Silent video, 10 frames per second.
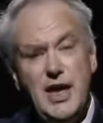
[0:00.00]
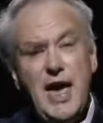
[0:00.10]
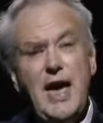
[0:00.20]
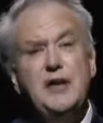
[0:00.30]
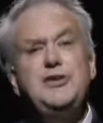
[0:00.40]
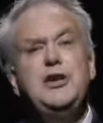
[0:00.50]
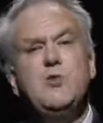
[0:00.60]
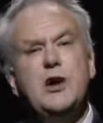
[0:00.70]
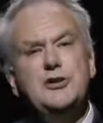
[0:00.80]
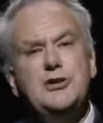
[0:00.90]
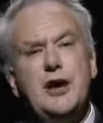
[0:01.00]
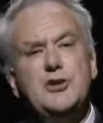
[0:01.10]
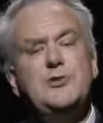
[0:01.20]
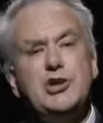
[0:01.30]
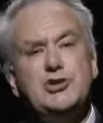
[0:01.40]
And he worked out
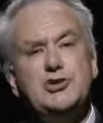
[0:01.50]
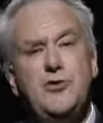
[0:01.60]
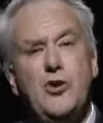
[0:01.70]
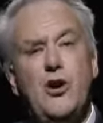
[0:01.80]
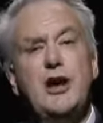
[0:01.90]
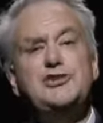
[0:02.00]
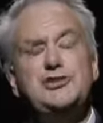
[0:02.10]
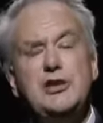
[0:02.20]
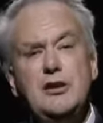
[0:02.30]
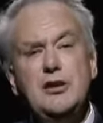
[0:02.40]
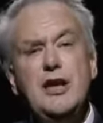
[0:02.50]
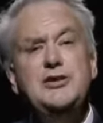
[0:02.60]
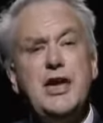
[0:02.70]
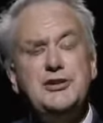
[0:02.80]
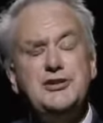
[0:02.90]
a position for a still
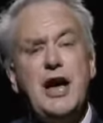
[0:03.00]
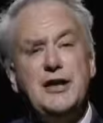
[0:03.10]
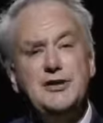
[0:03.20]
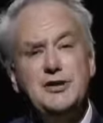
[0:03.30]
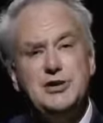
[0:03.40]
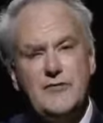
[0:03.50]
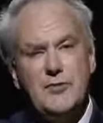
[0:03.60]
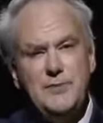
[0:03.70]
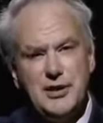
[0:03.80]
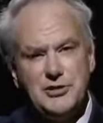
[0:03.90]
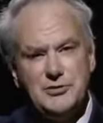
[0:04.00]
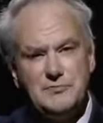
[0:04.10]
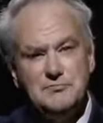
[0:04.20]
yet undiscovered planet.